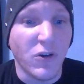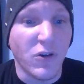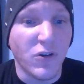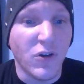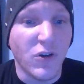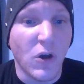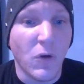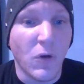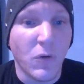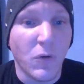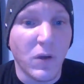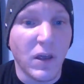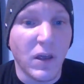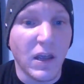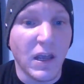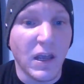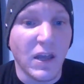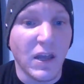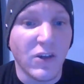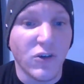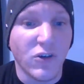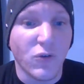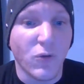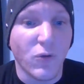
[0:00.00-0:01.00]
You don't
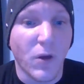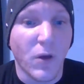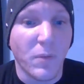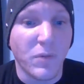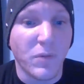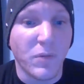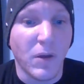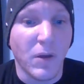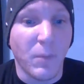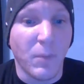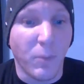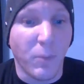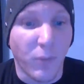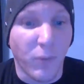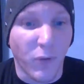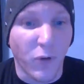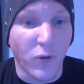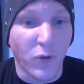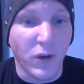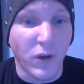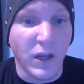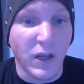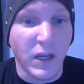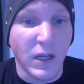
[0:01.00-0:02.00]
interrupt a
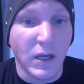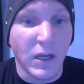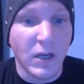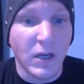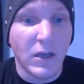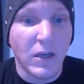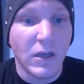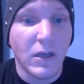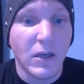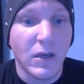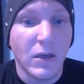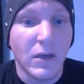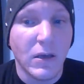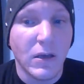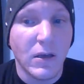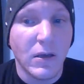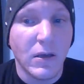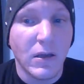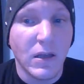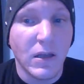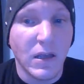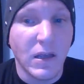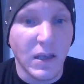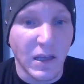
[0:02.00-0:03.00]
brooding
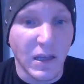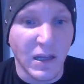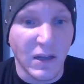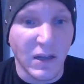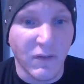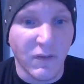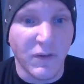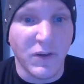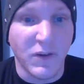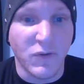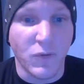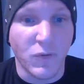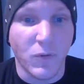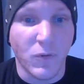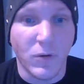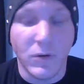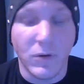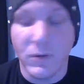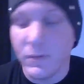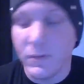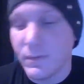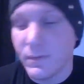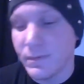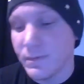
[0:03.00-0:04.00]

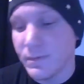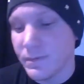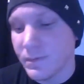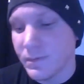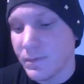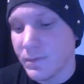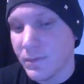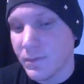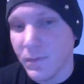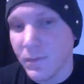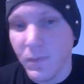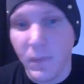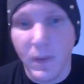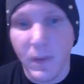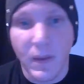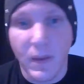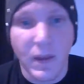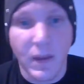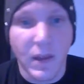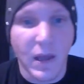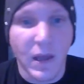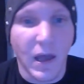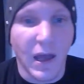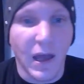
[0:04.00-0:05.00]
individual.
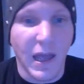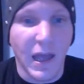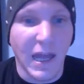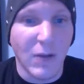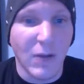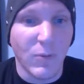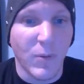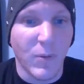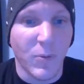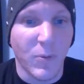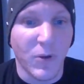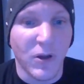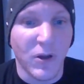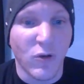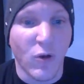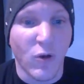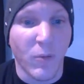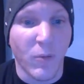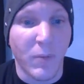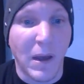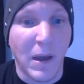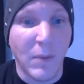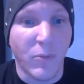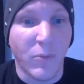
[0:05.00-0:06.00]
I hate when people
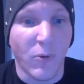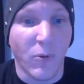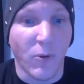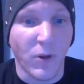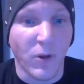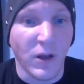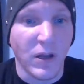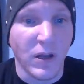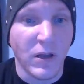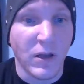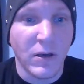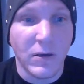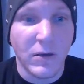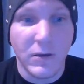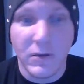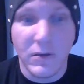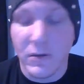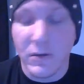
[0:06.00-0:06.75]
interrupt my brooding.